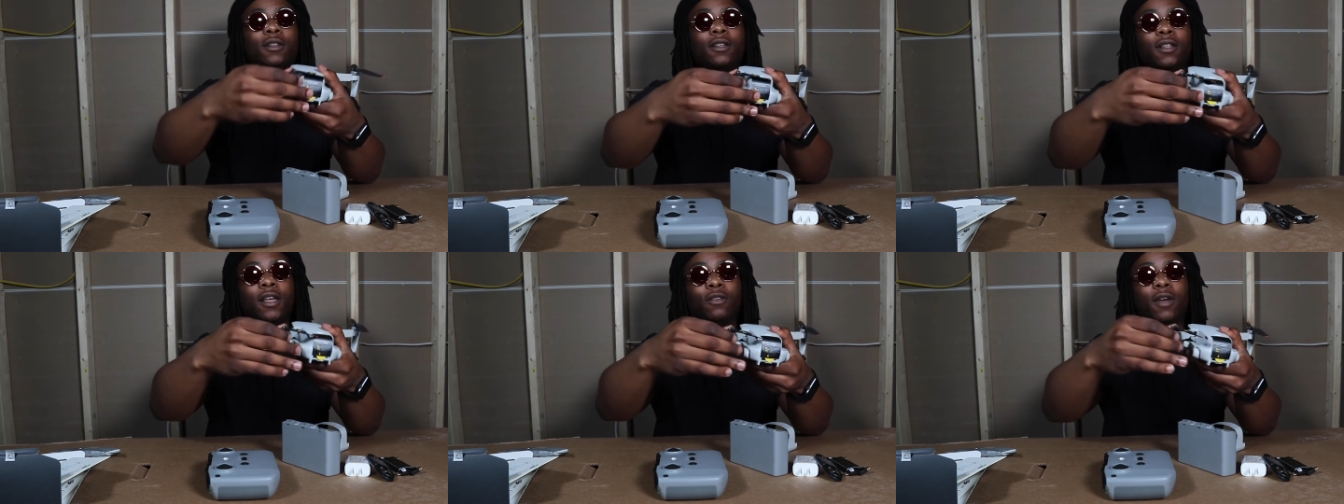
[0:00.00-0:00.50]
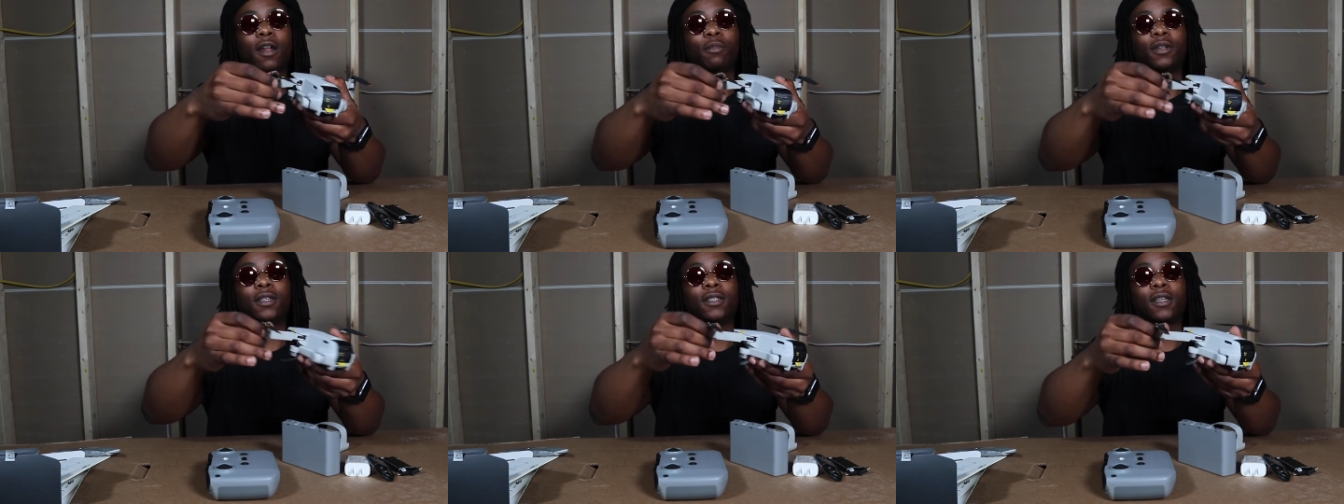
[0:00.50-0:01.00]
look like you gotta
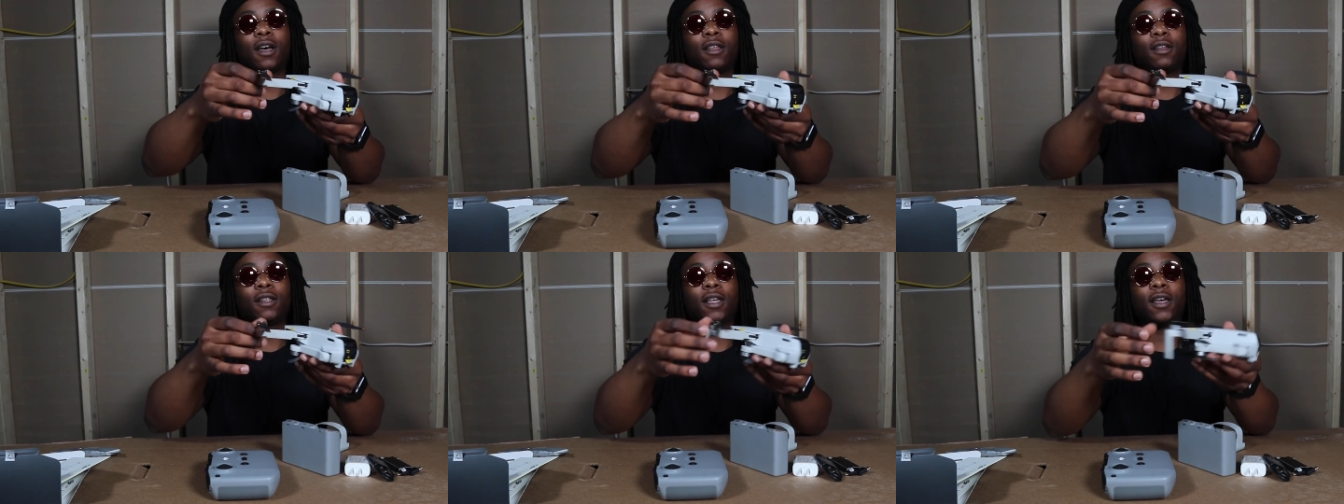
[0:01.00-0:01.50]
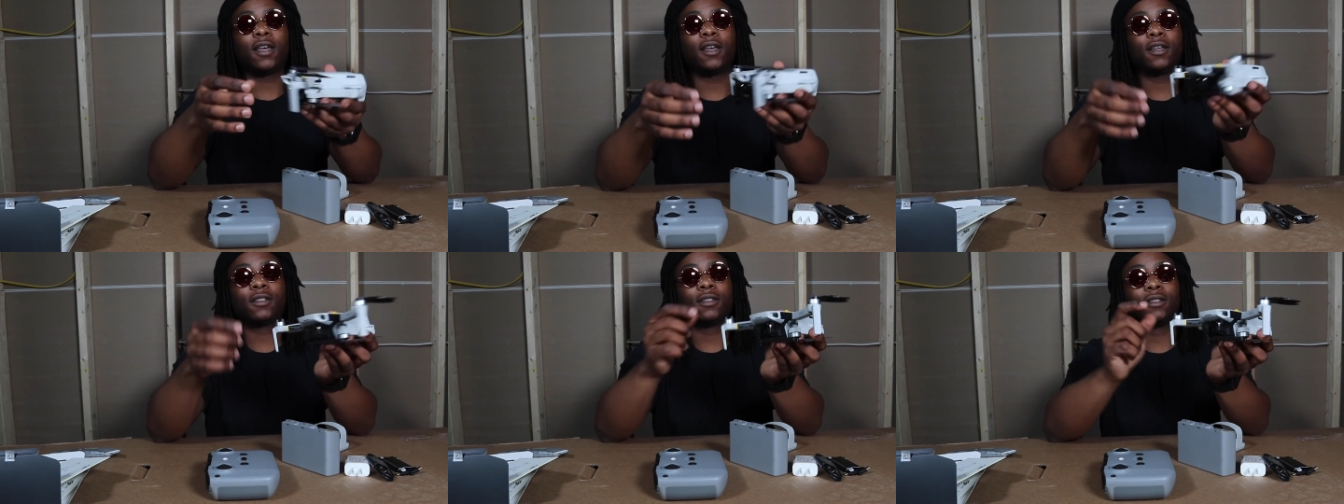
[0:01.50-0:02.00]
put these other
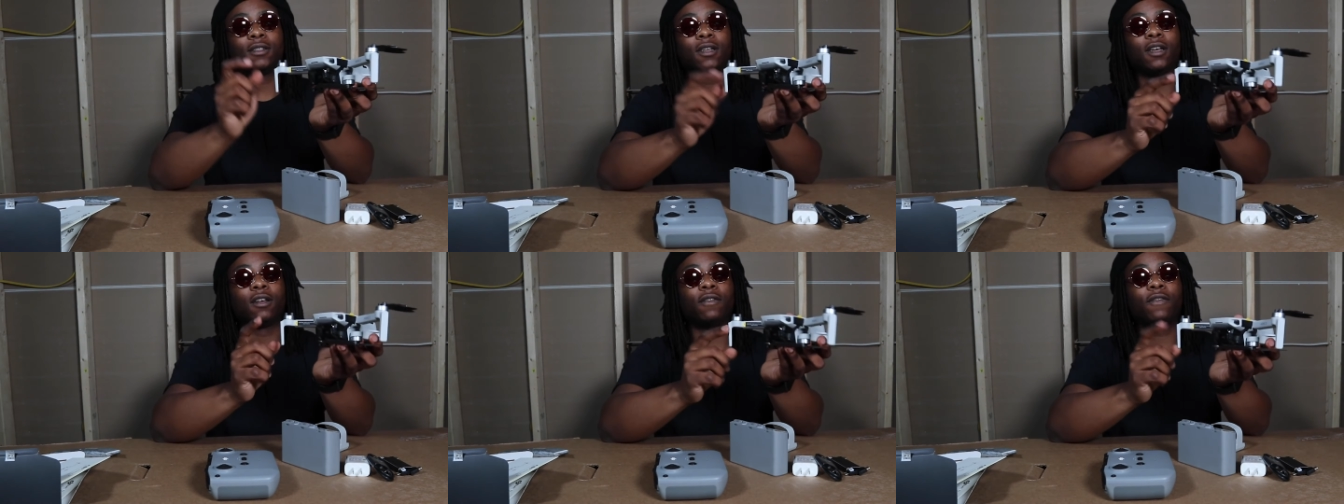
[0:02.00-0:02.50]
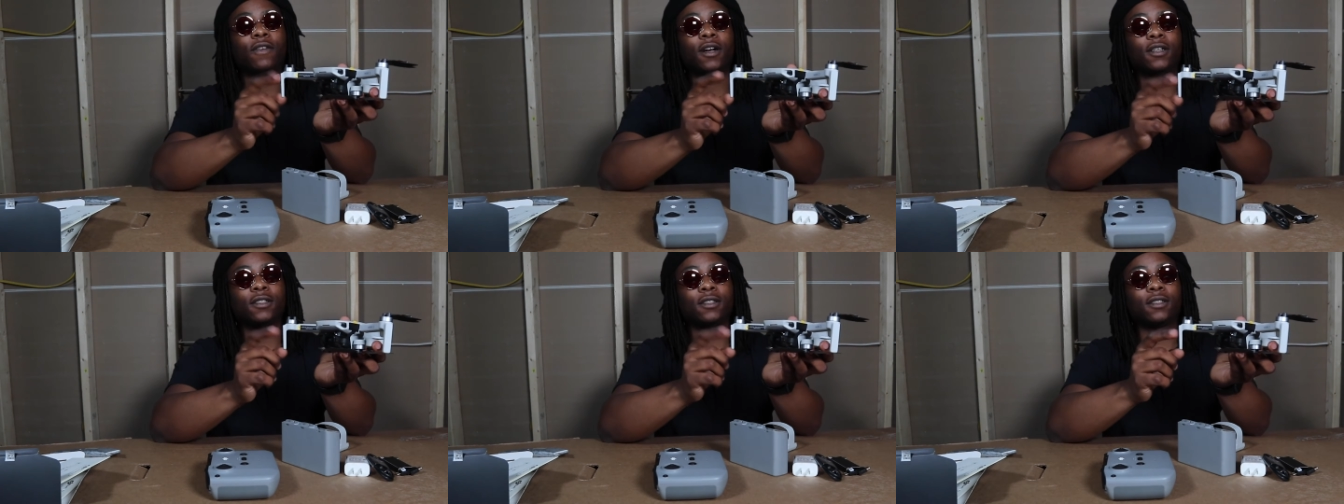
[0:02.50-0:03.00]
legs up
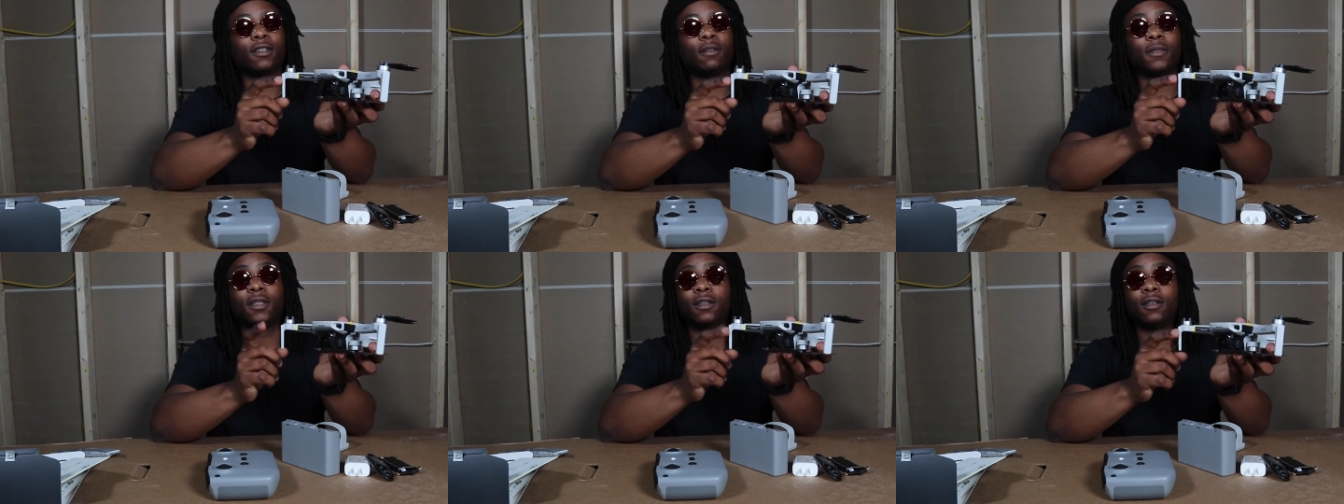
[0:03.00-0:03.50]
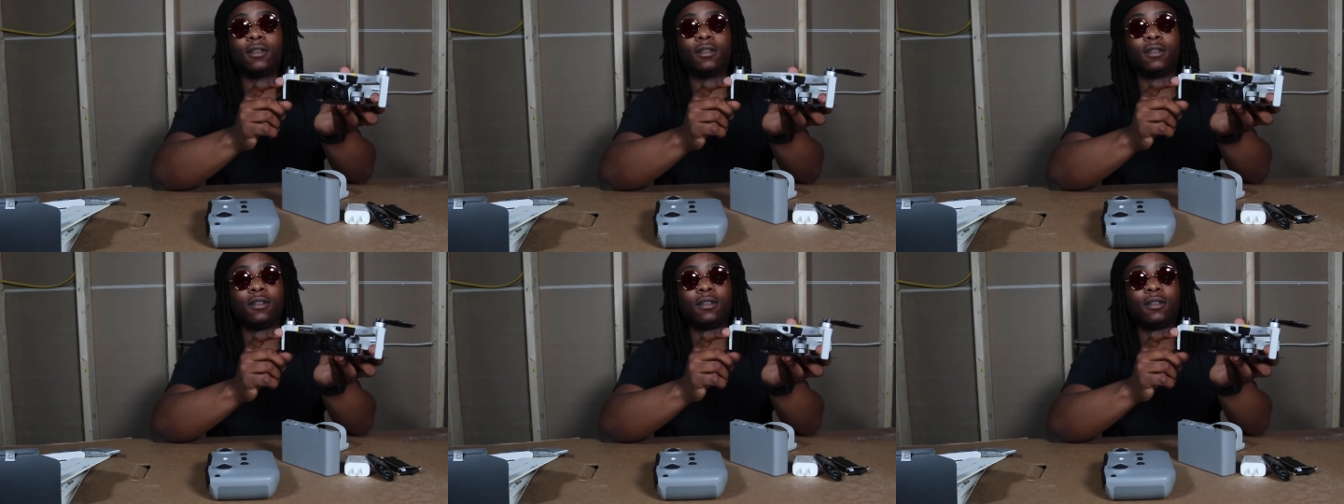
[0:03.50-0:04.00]
first or something.
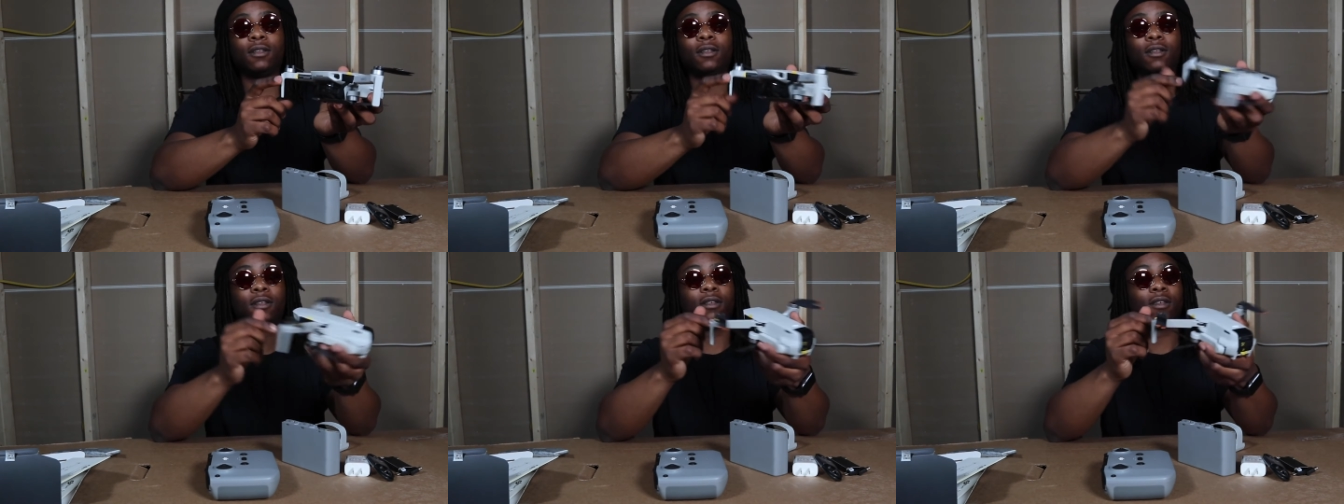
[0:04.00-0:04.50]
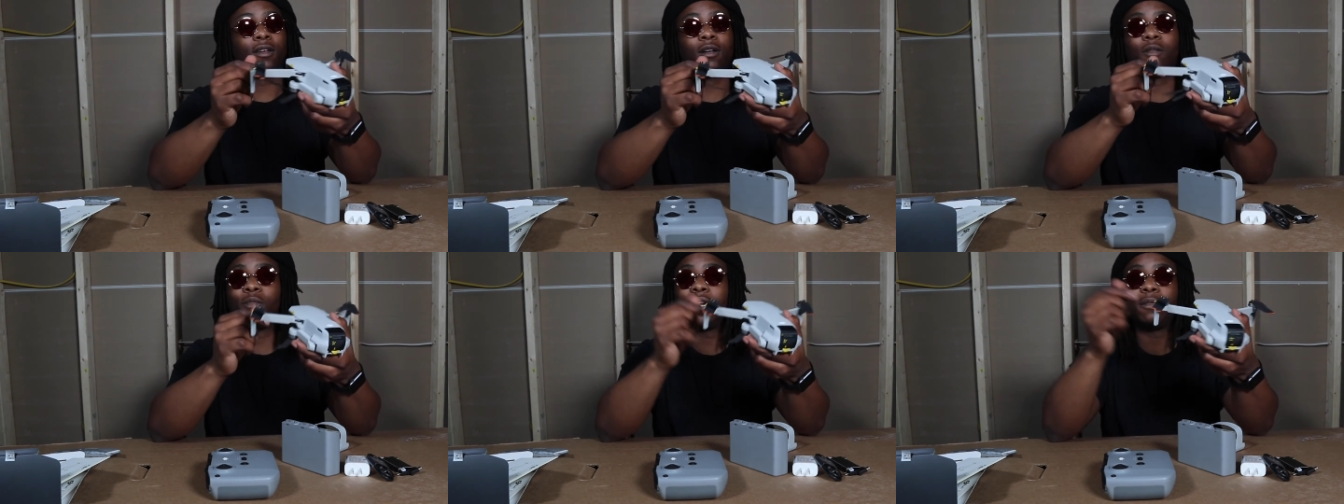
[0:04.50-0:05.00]
Or
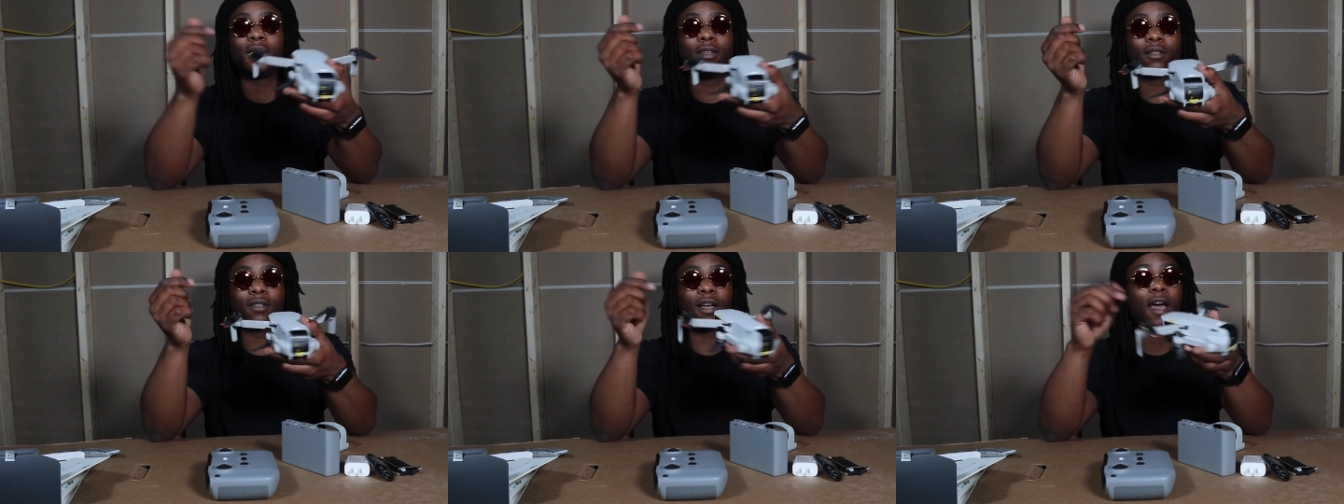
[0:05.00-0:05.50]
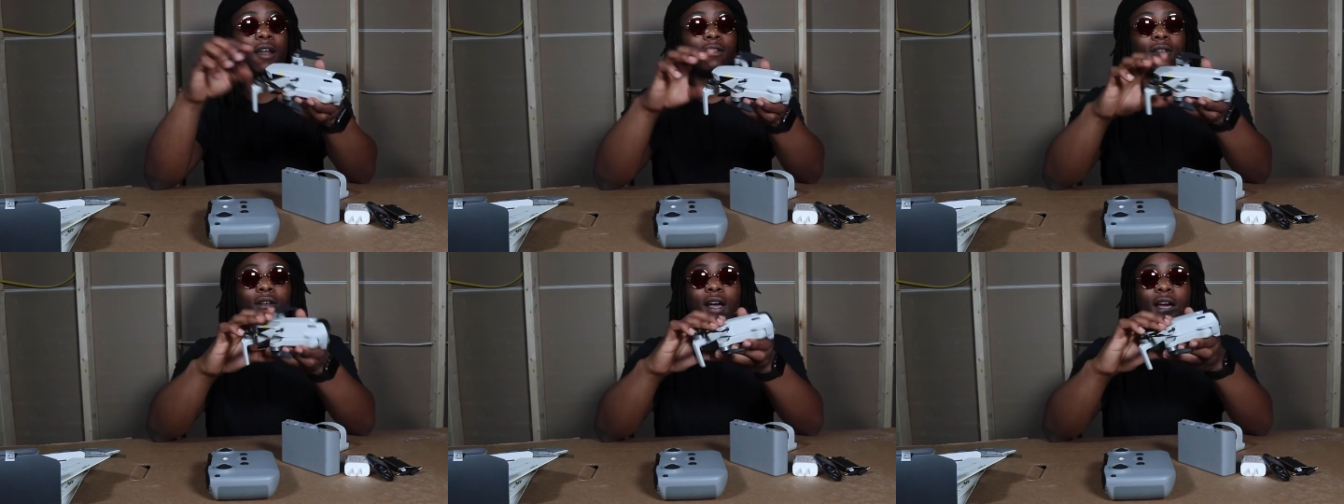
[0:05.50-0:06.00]
maybe, I don't
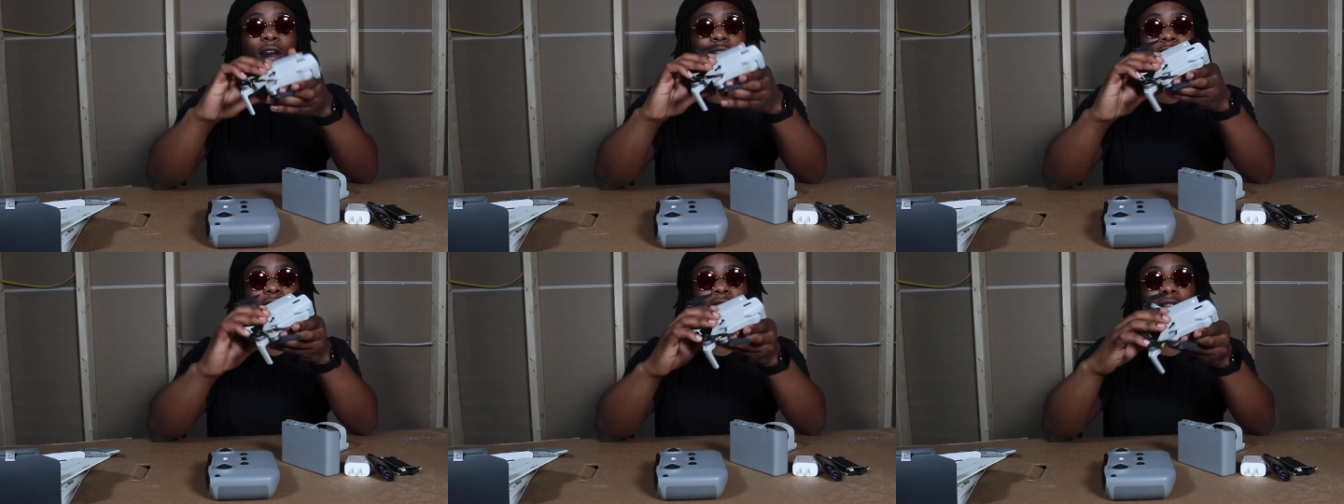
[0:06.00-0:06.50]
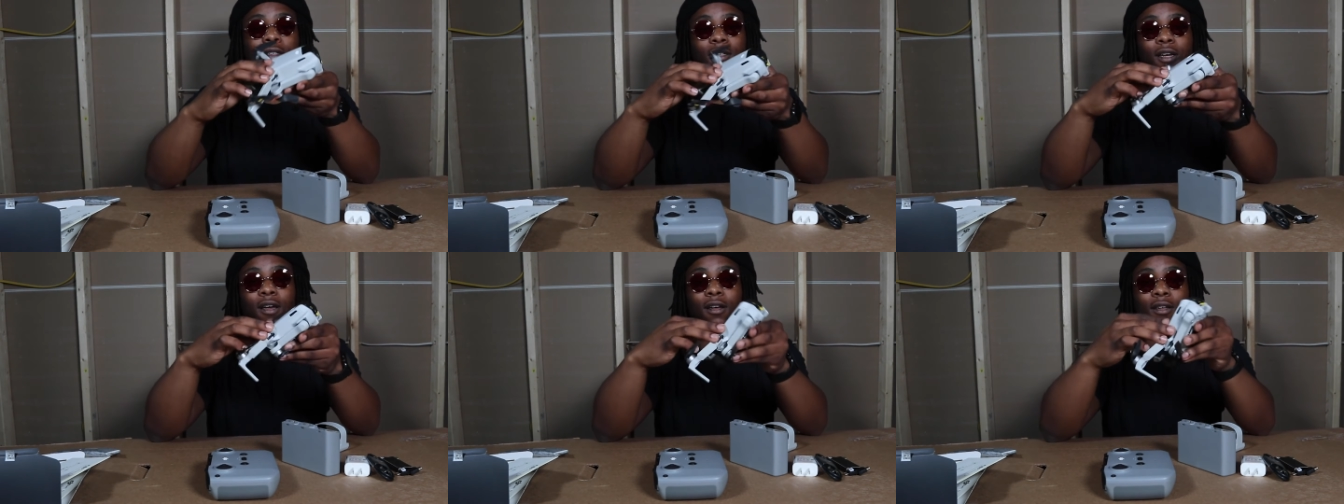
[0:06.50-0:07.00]
know. I gotta keep looking,
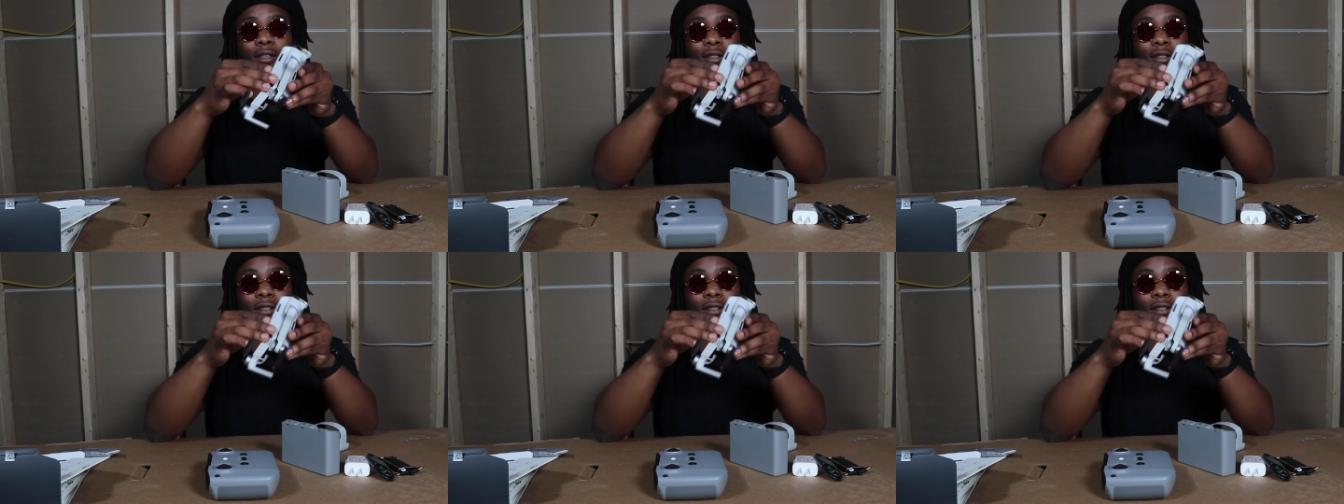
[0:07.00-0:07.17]
y'all.